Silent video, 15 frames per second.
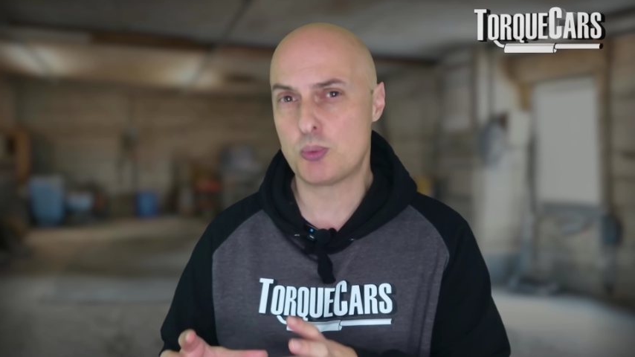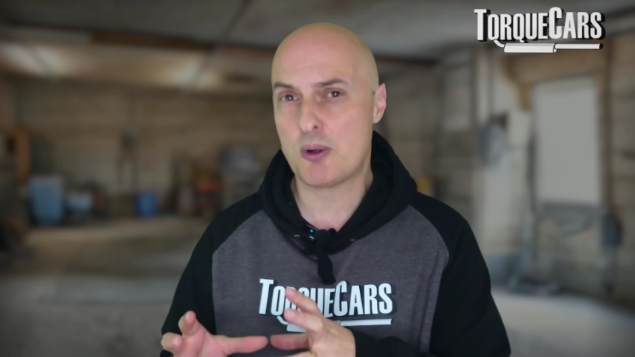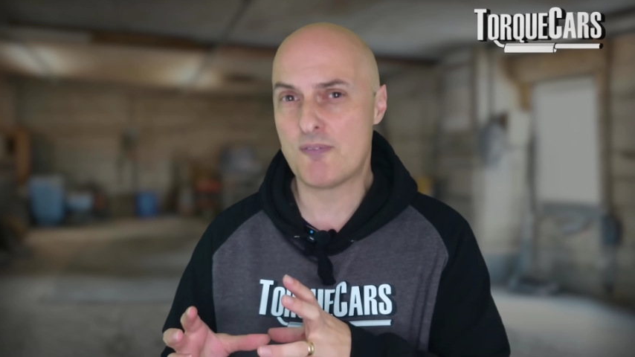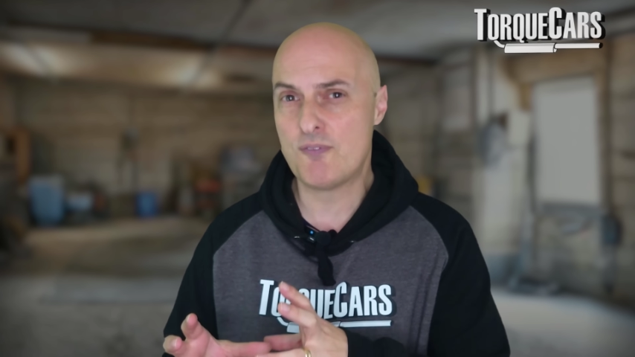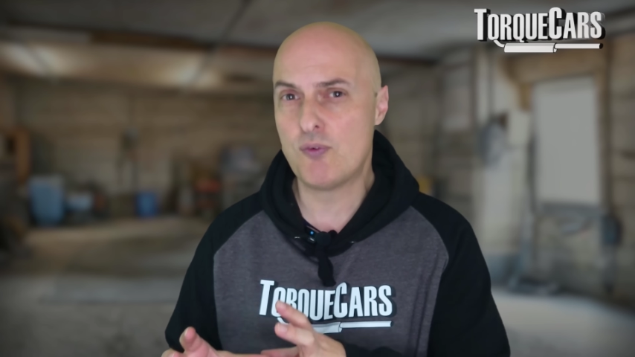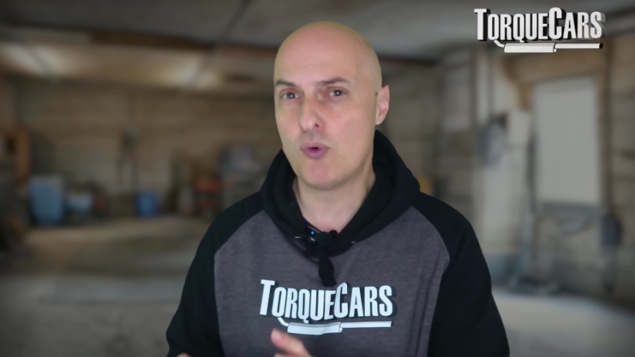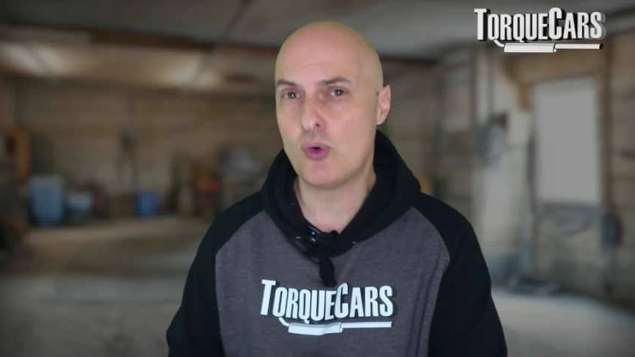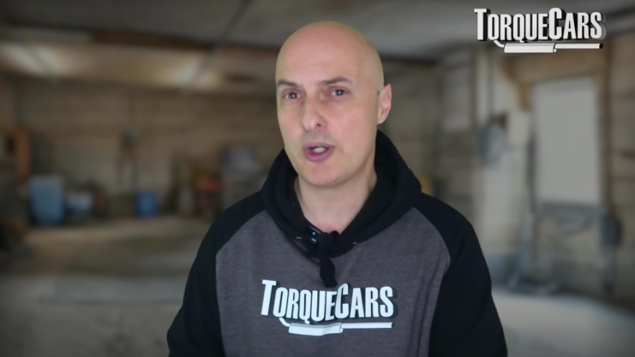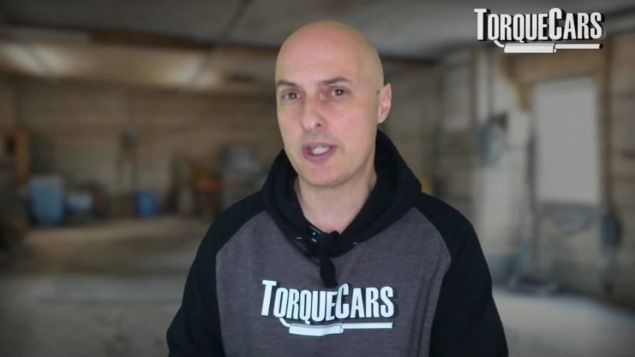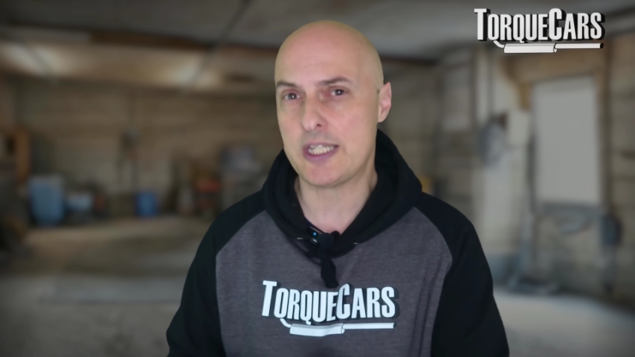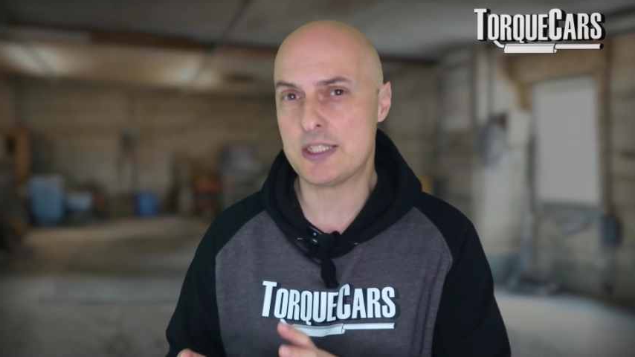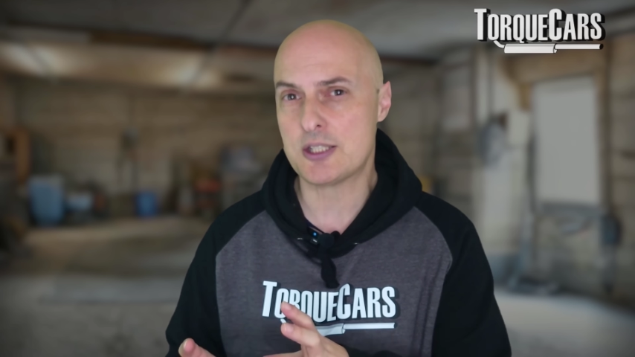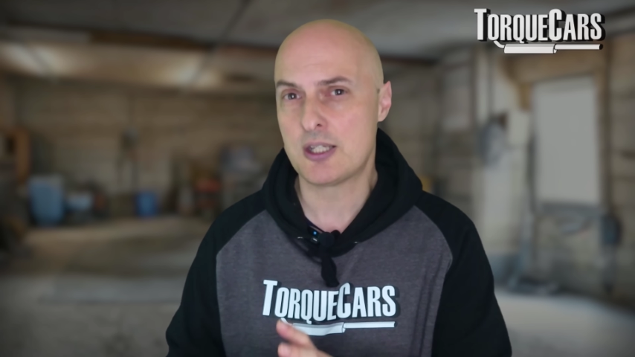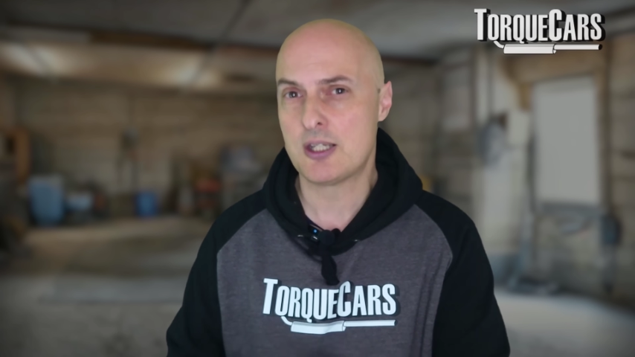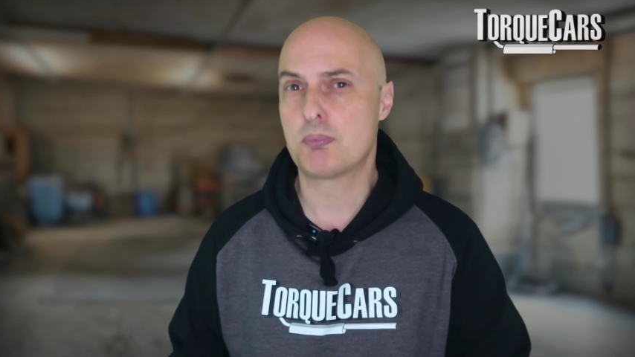avoid
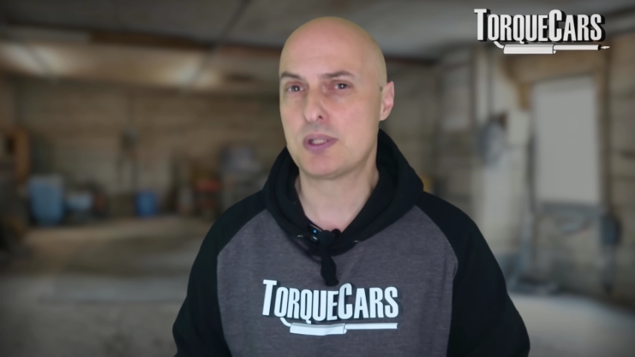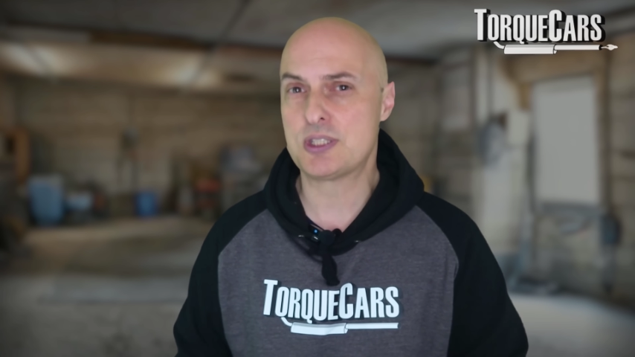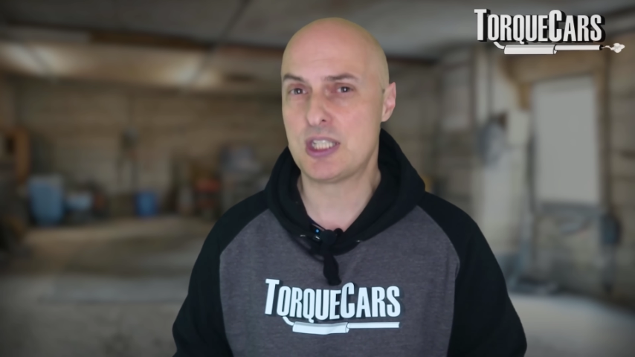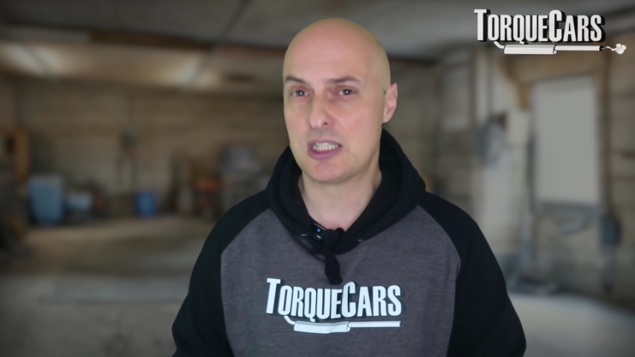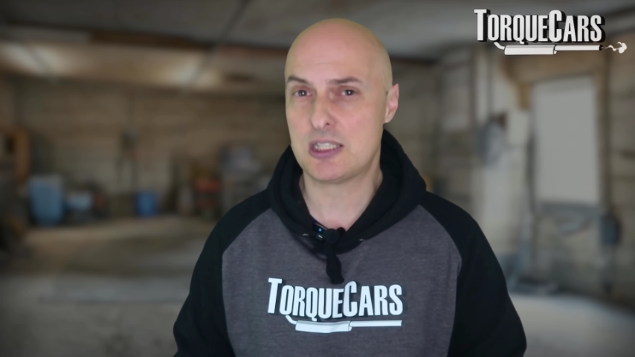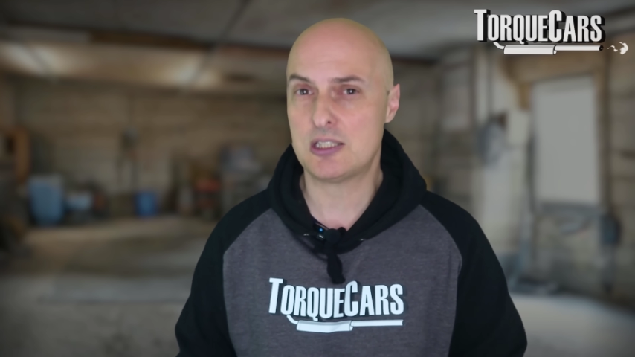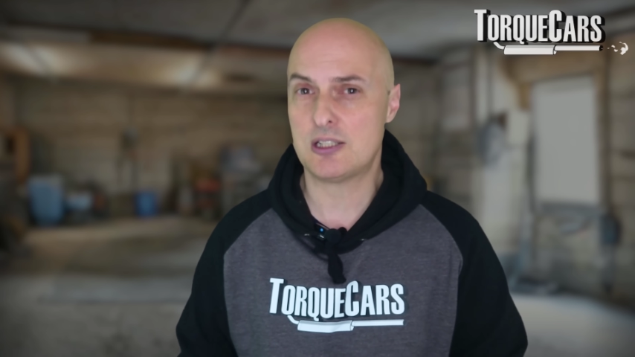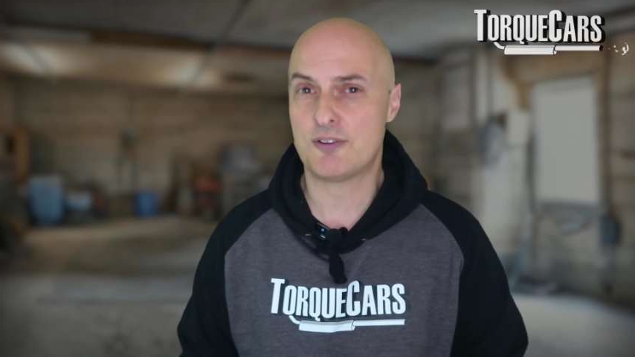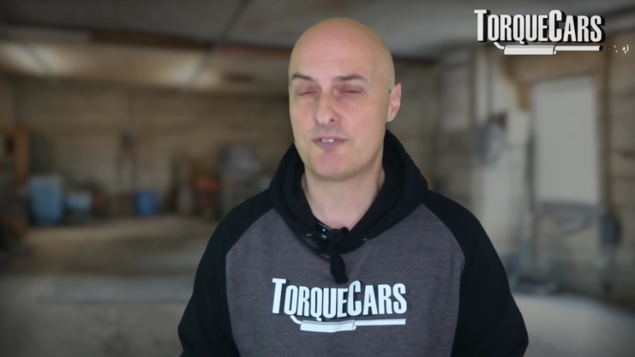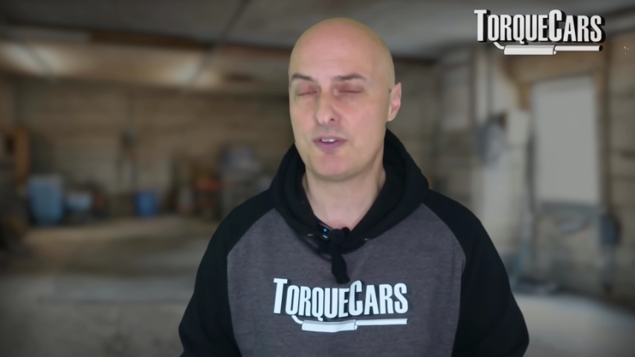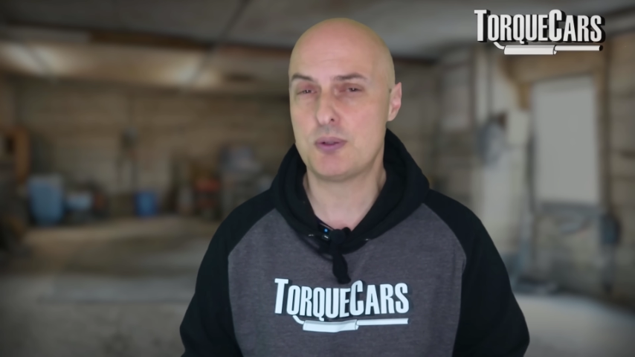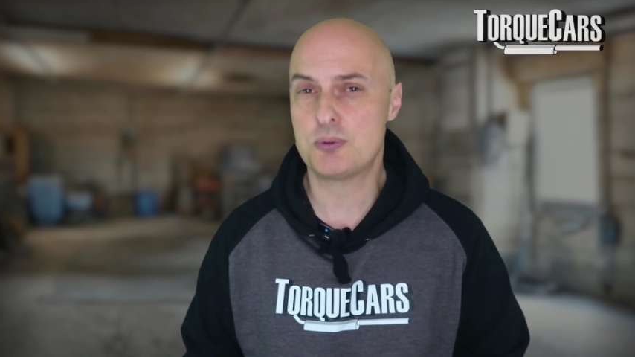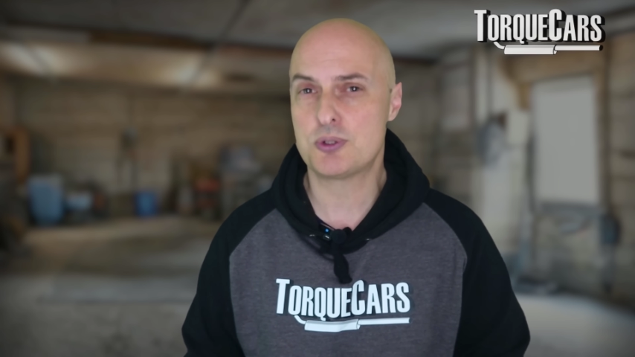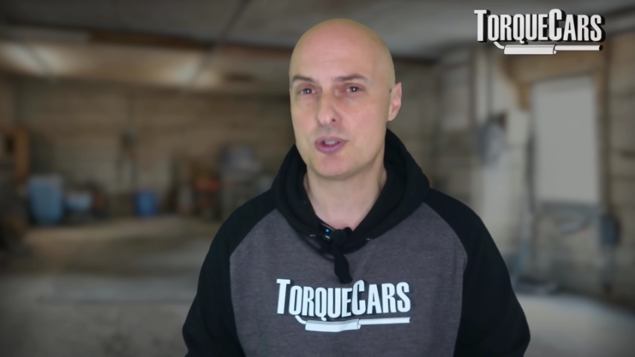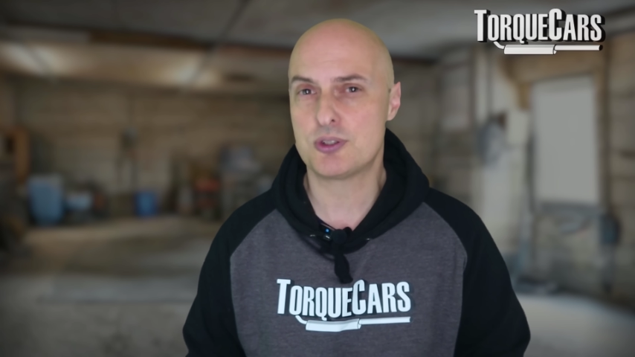particulate filters